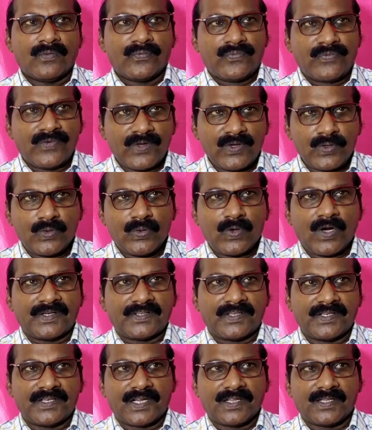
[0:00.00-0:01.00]
Few
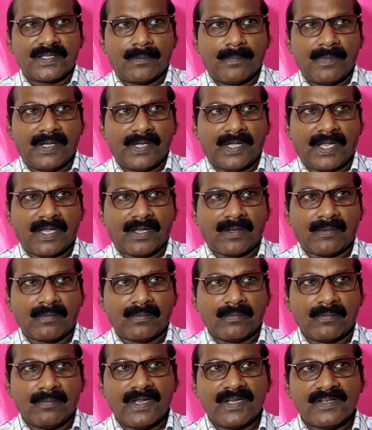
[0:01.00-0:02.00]
attended the
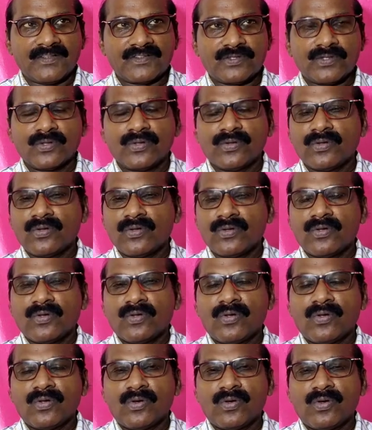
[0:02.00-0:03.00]
meeting means
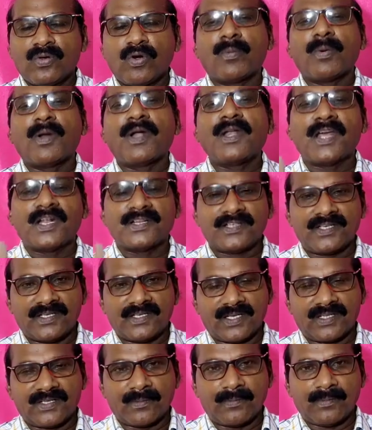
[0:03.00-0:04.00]
nobody
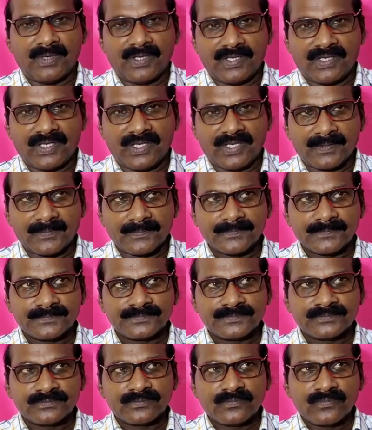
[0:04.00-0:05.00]
attended the meeting.
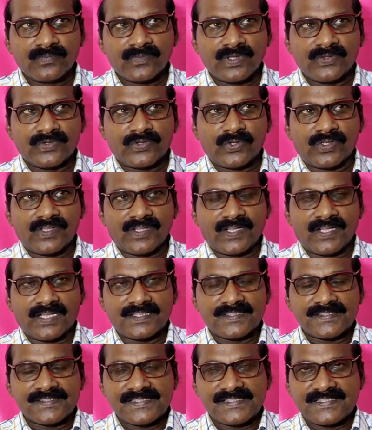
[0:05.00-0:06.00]
So the
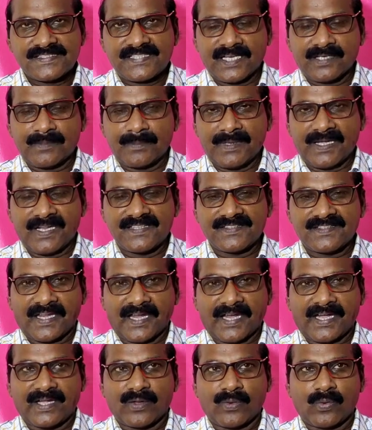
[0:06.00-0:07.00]
statement is
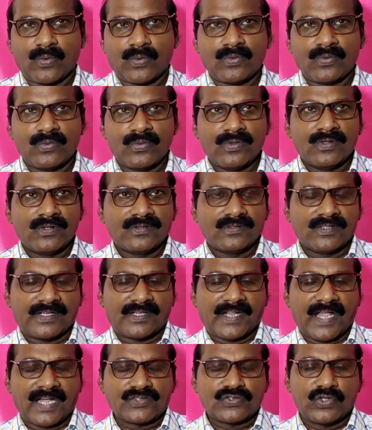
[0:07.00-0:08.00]
negative, the
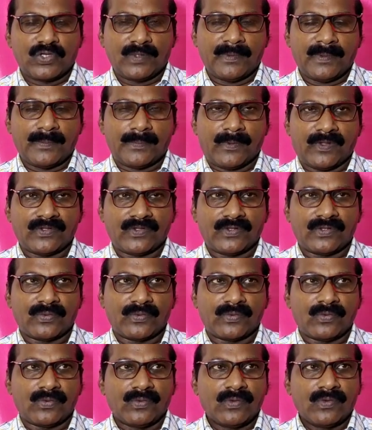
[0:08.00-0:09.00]
tag should be positive.
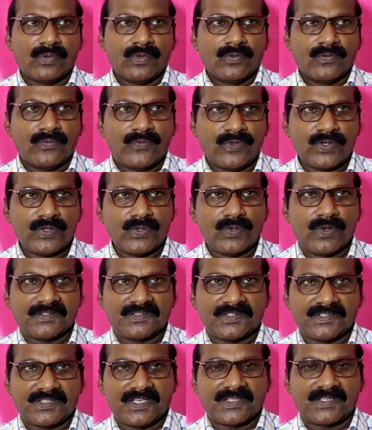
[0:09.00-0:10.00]
Few
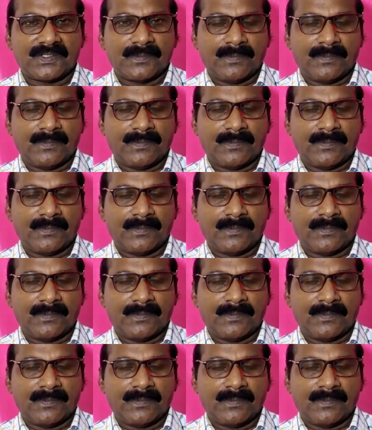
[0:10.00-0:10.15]
attended the